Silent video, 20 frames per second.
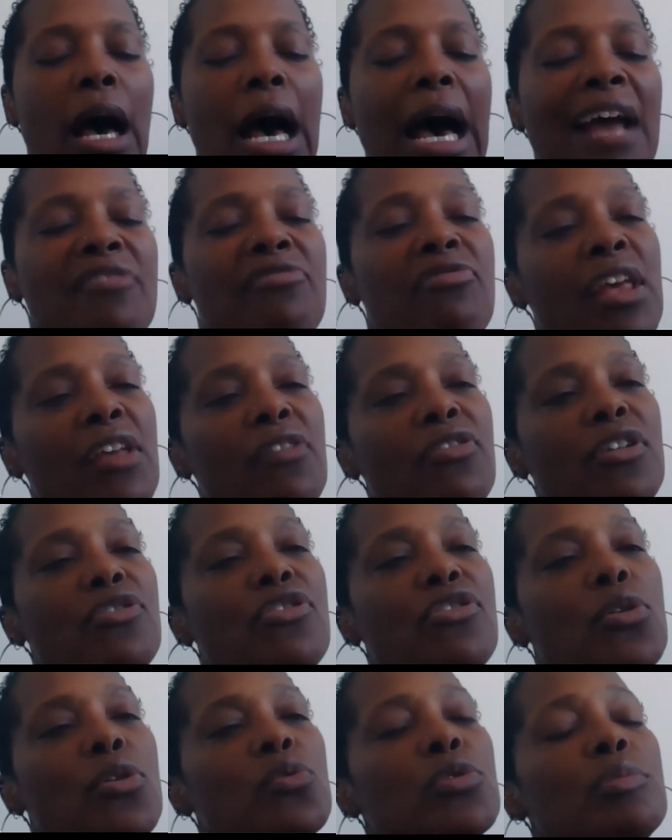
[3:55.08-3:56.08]
I think that
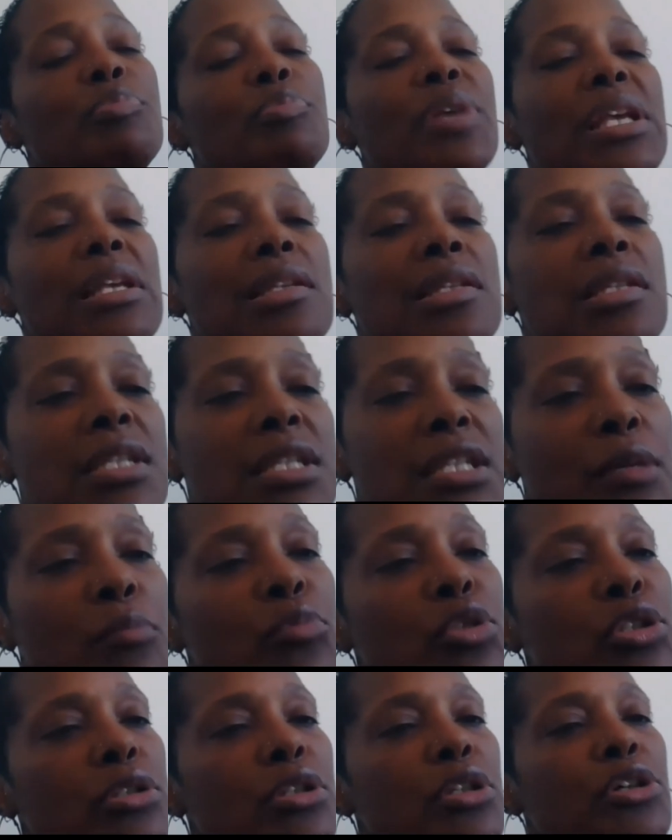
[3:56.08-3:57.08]
there will be
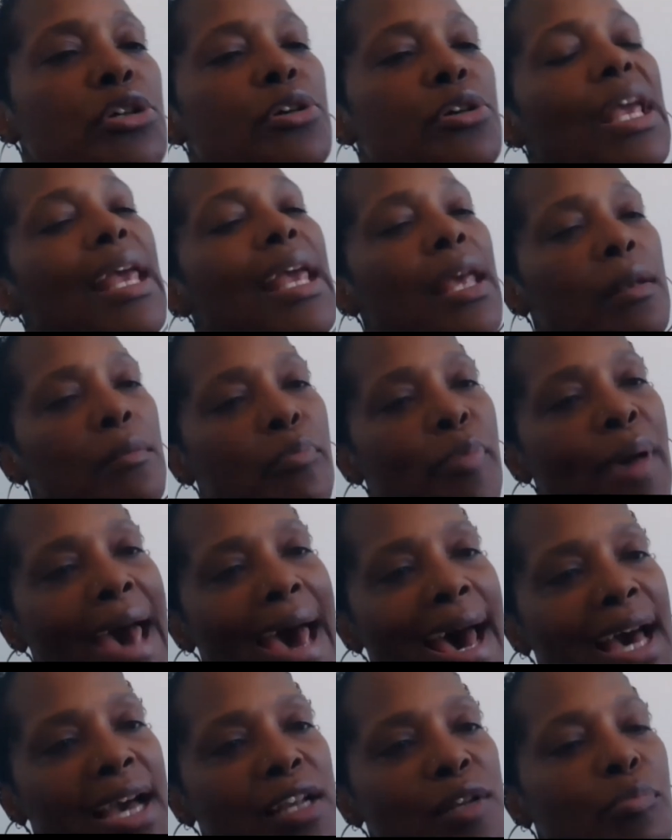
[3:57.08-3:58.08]
similar
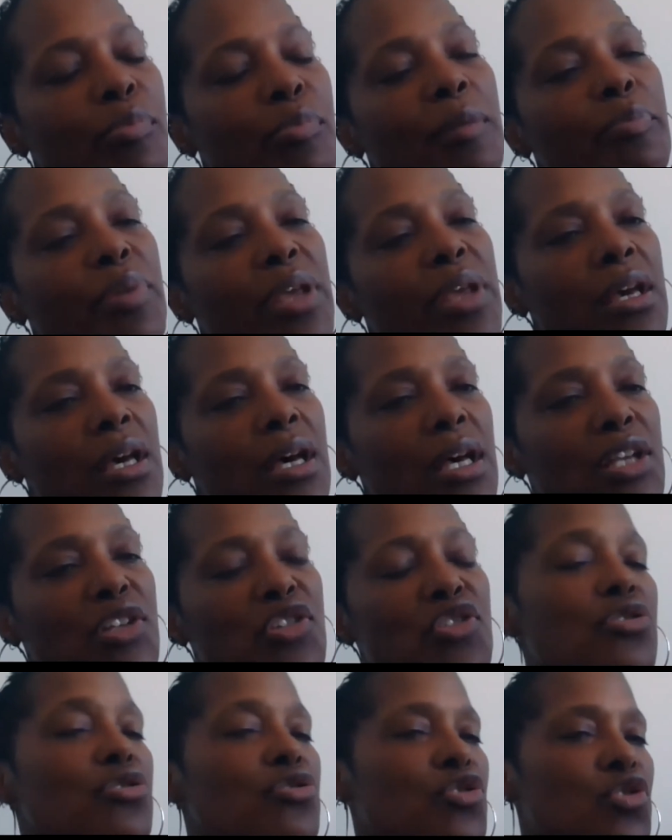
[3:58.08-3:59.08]
impact, but
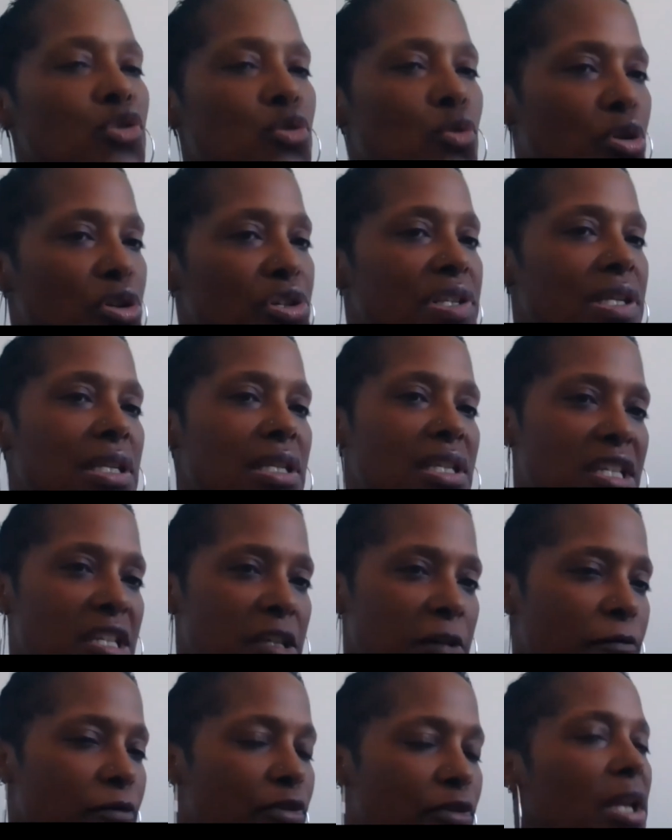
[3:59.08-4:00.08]
because the source is
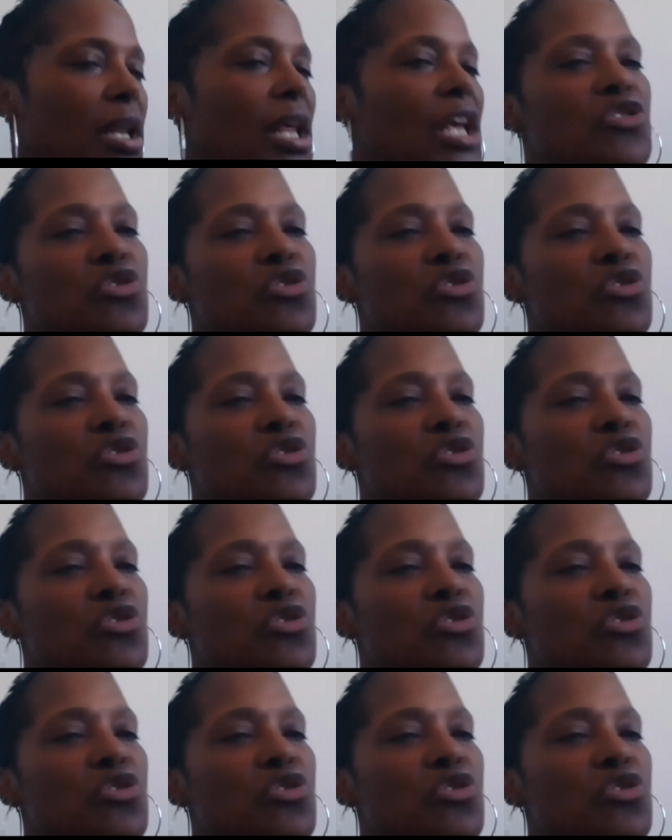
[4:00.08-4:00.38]
different, it's